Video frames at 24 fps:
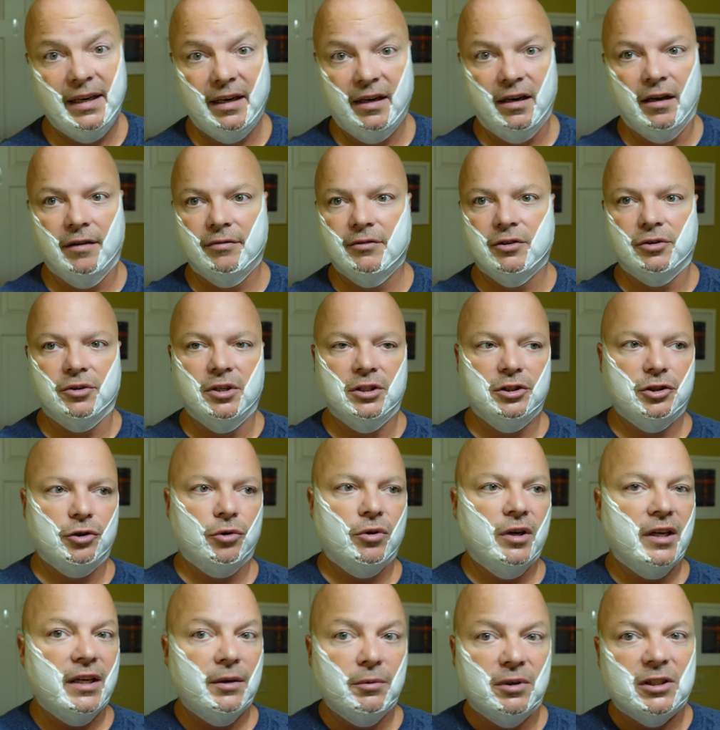enough to
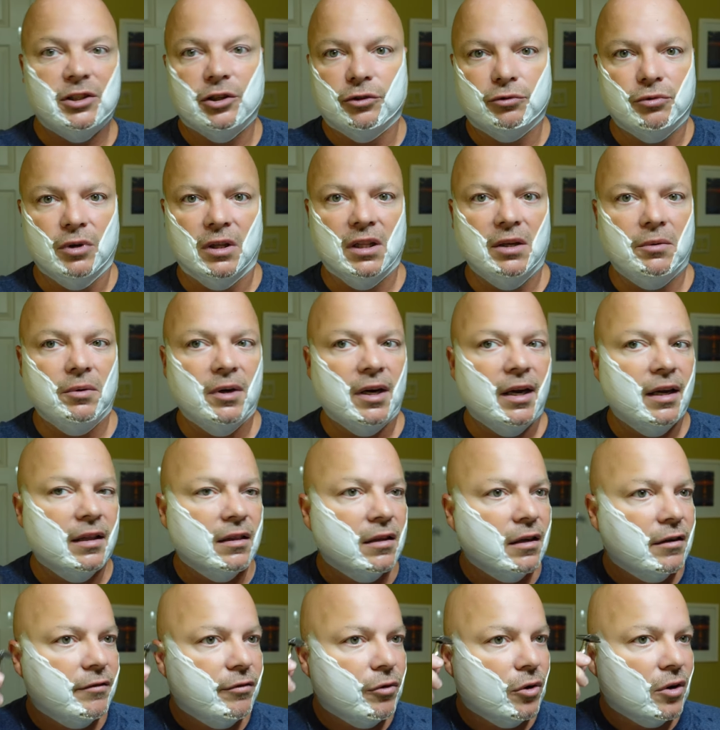enjoy, which is really what I
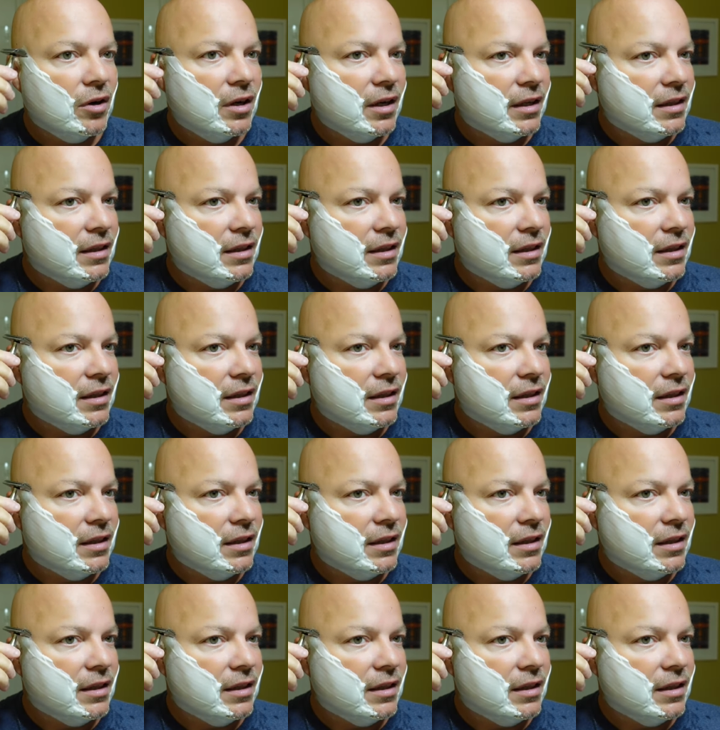look for.